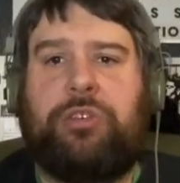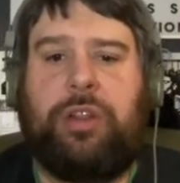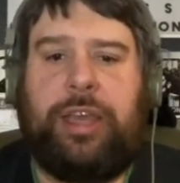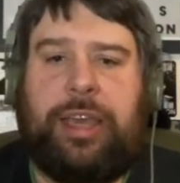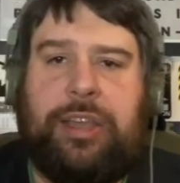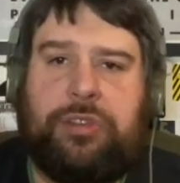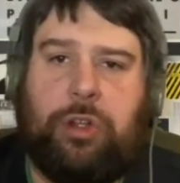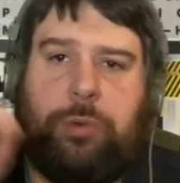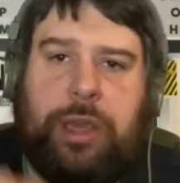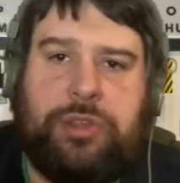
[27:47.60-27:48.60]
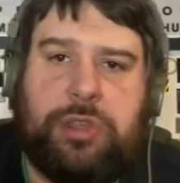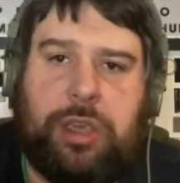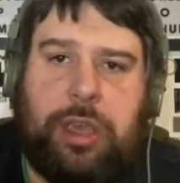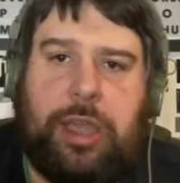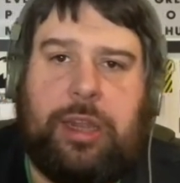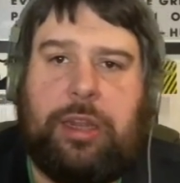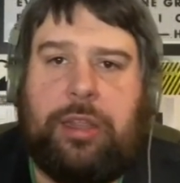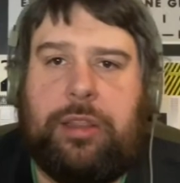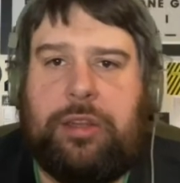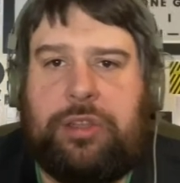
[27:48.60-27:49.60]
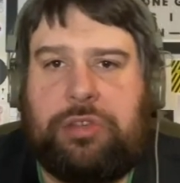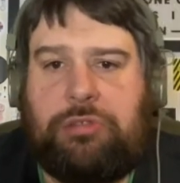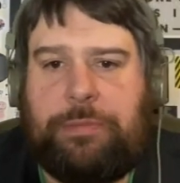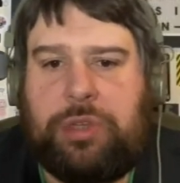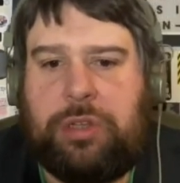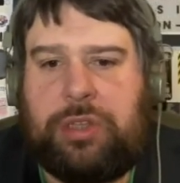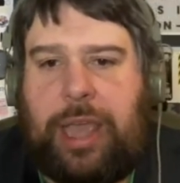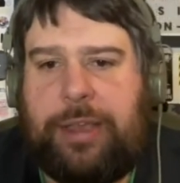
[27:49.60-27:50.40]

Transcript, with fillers: link is always in the description text